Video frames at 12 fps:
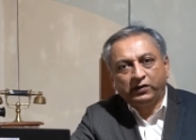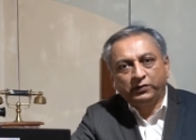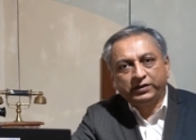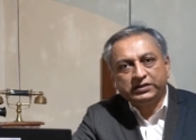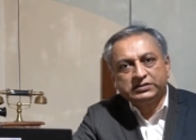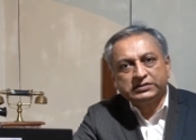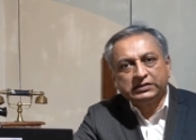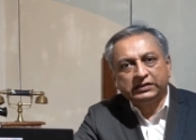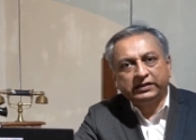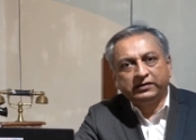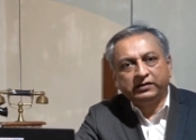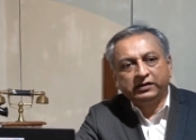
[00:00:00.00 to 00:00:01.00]
Is
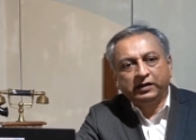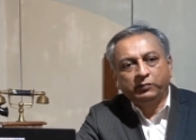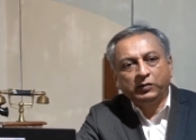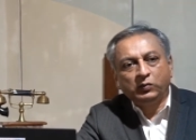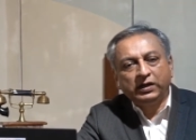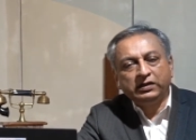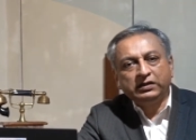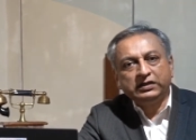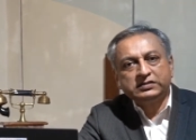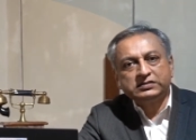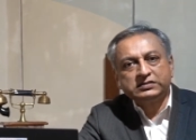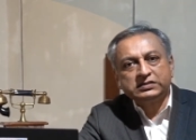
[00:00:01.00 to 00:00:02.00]
that number one
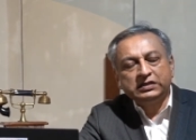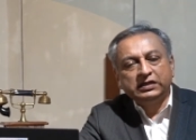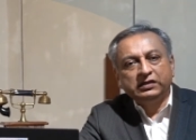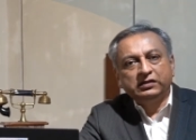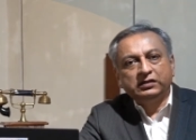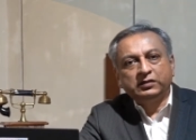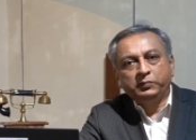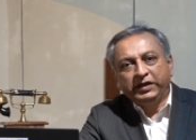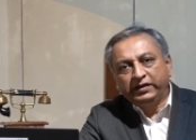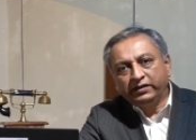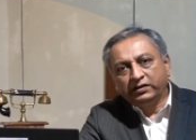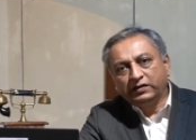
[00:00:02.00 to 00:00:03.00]
is the
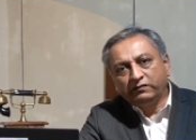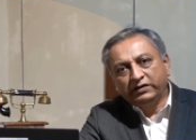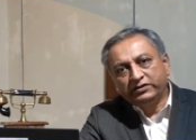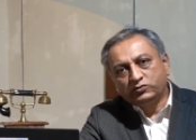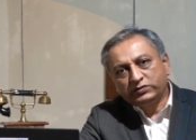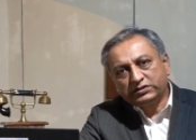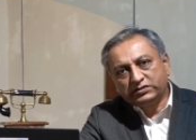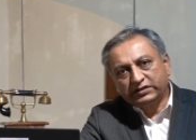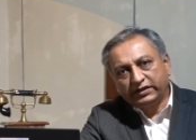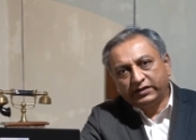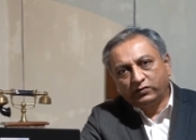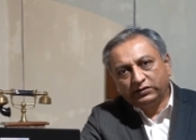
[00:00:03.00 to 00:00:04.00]
media coverage which is
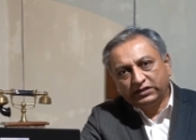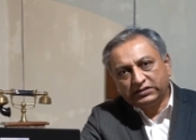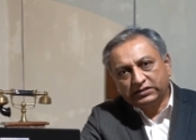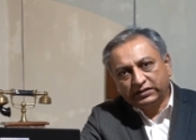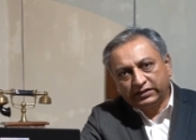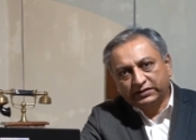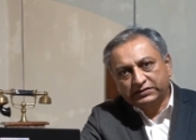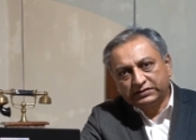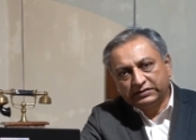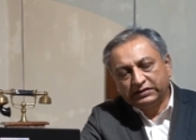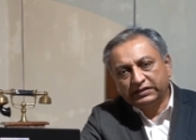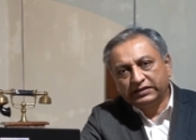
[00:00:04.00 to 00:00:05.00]
there on these attacks
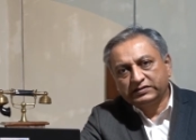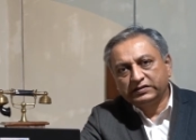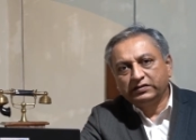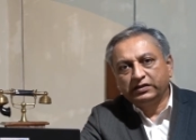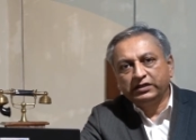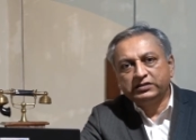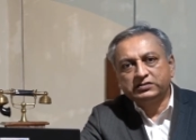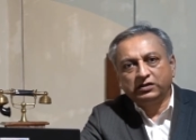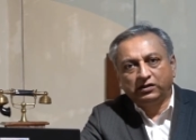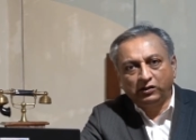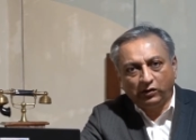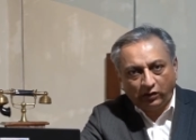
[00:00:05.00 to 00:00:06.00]
has increased a
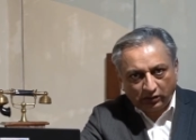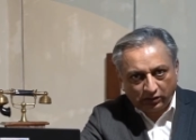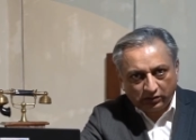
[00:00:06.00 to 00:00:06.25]
lot.